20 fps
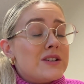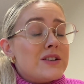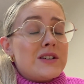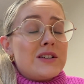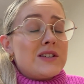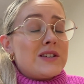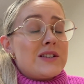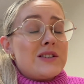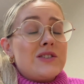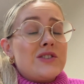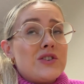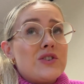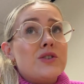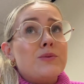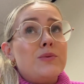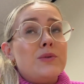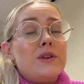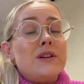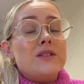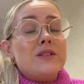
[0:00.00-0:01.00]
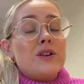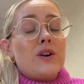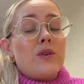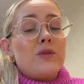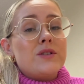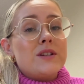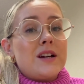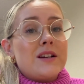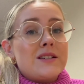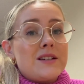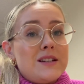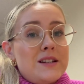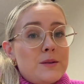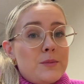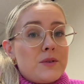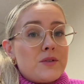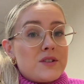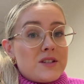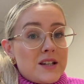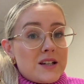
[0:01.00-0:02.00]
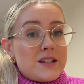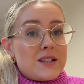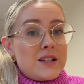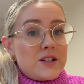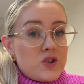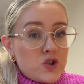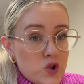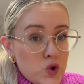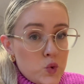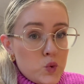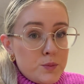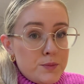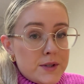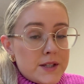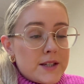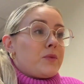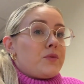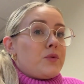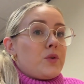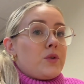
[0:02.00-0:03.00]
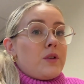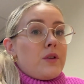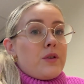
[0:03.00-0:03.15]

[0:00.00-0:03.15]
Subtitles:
because just to put it into context, I need about 60 tubes for the